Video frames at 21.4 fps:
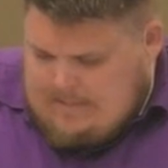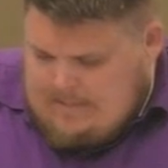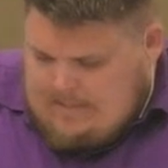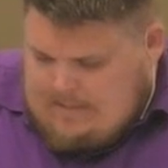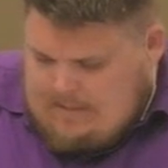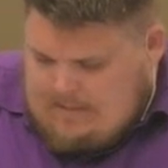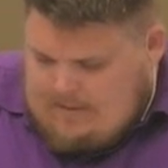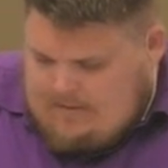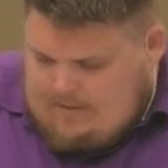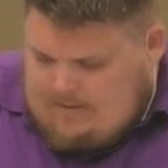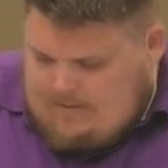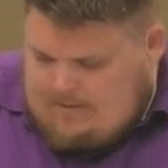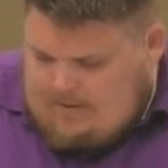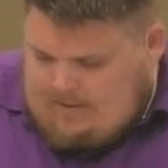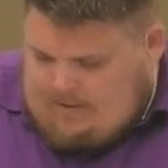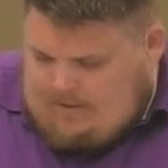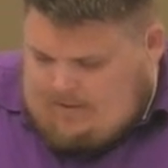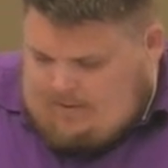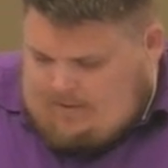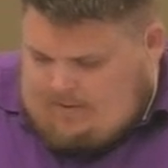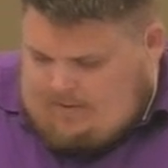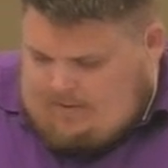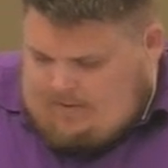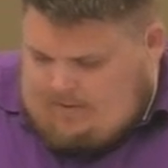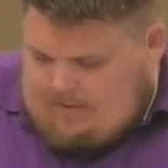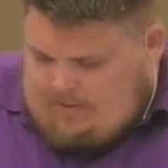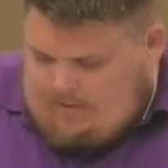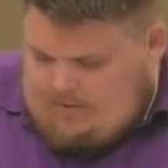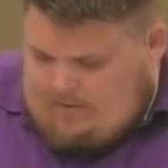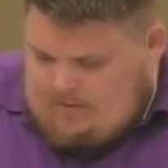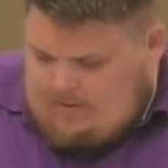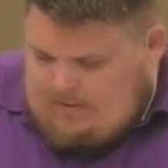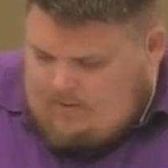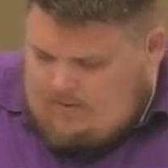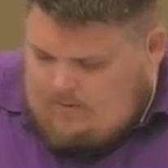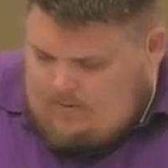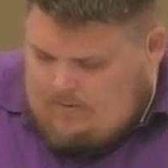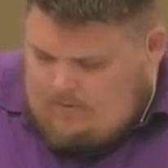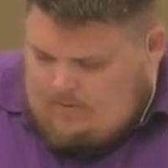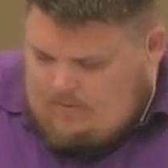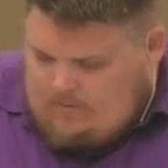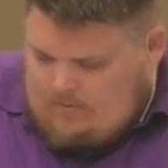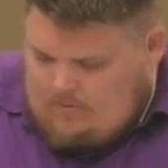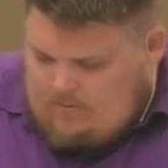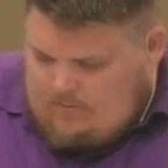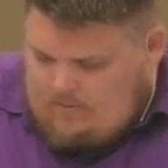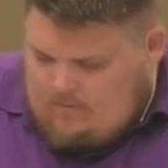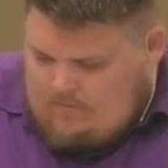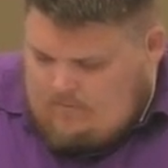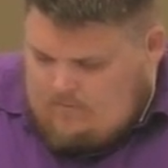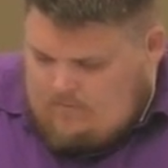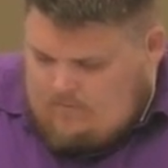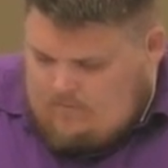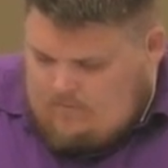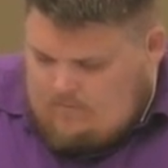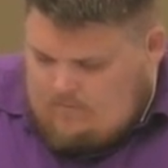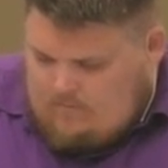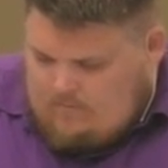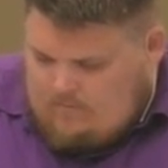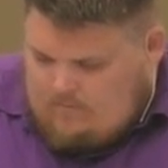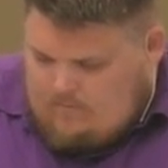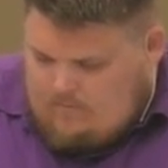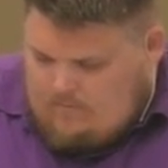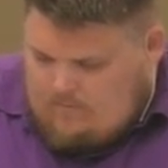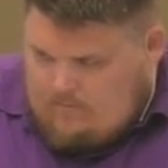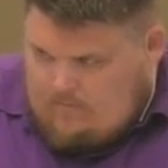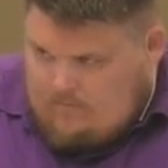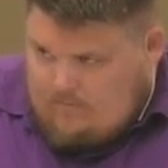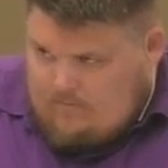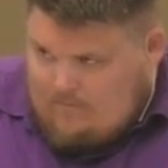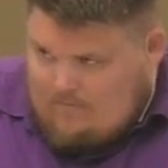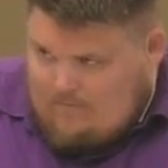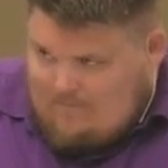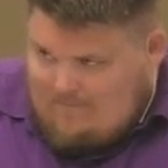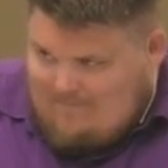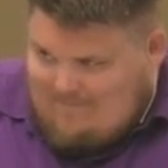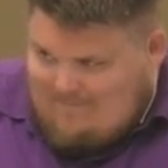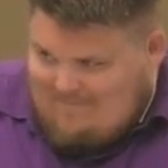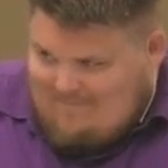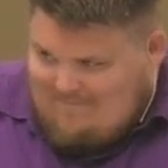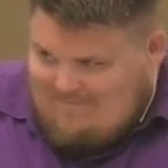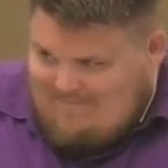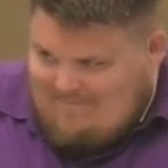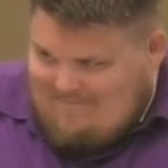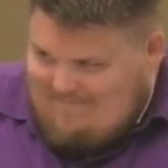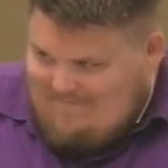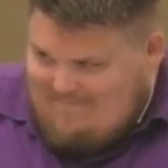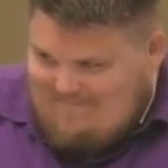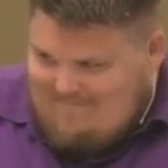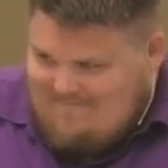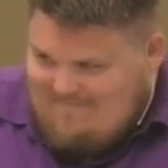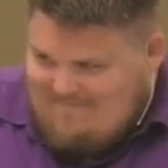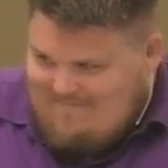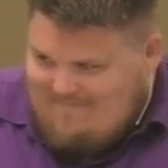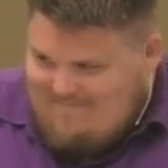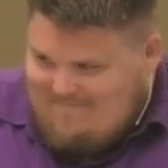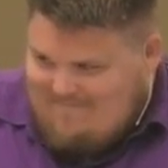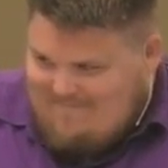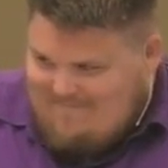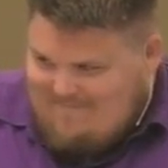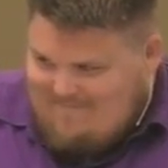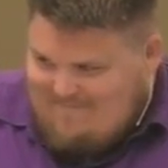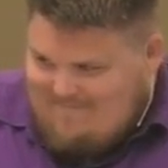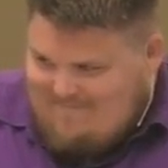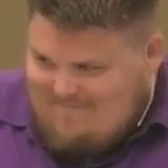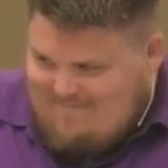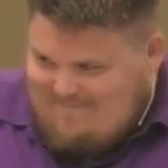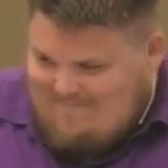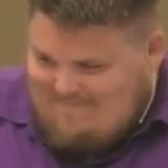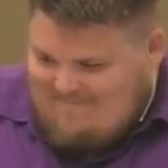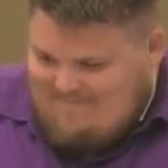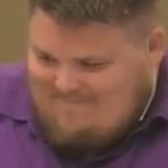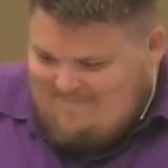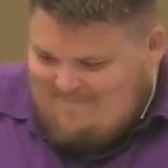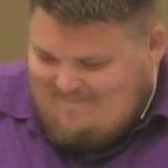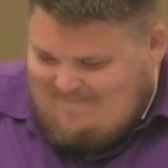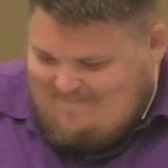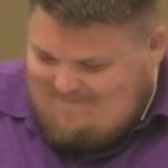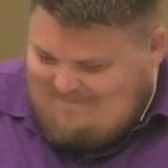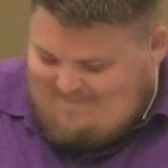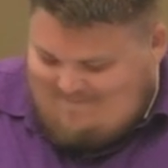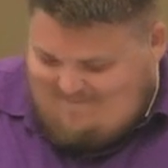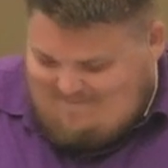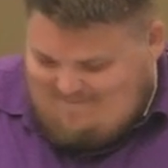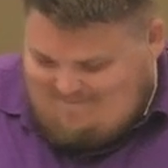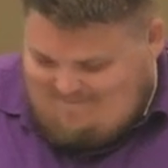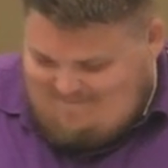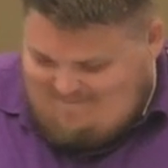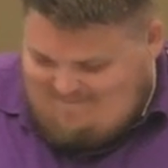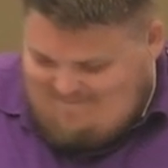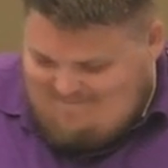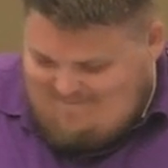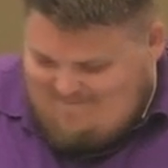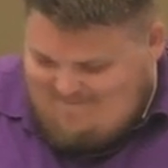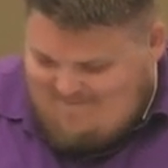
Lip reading: (silence)